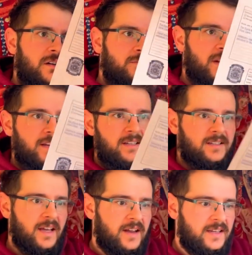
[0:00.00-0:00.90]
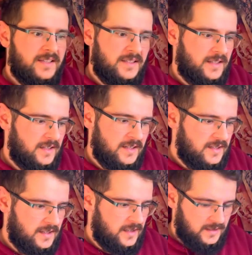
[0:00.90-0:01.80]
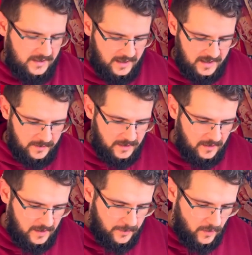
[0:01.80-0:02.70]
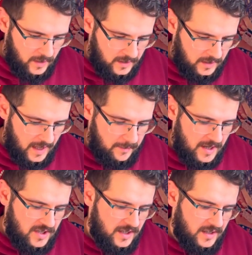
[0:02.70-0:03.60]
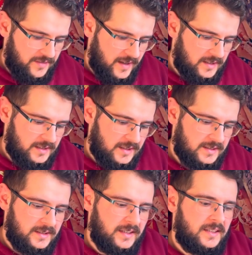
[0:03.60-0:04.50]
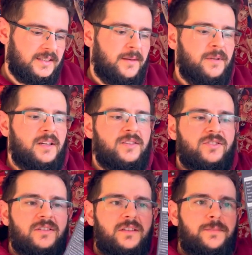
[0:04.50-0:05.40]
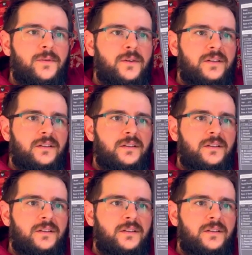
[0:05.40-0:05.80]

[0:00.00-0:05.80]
like an entire incident assessment report, then Magical Affected Incident Examination report.